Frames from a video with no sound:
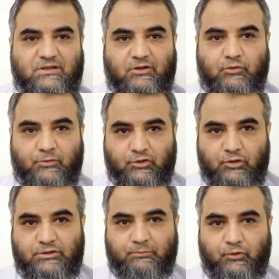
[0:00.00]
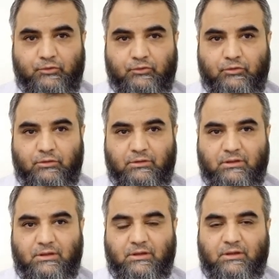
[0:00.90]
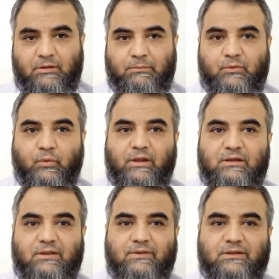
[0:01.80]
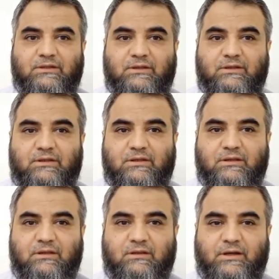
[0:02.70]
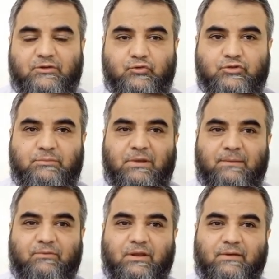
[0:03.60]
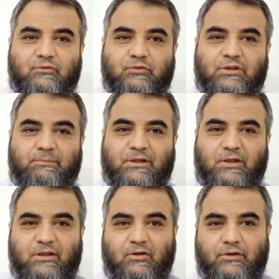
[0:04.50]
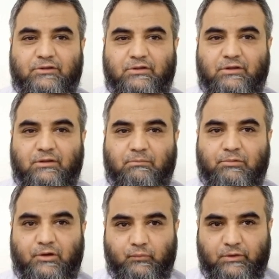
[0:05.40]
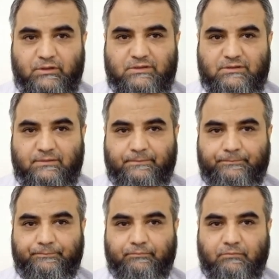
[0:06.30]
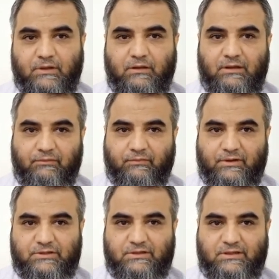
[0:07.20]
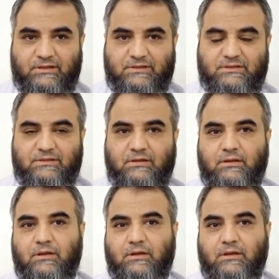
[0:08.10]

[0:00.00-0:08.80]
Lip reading: the rheumatology protocol. But while giving the rituximab, we have to keep an eye on the blood works, liver function tests,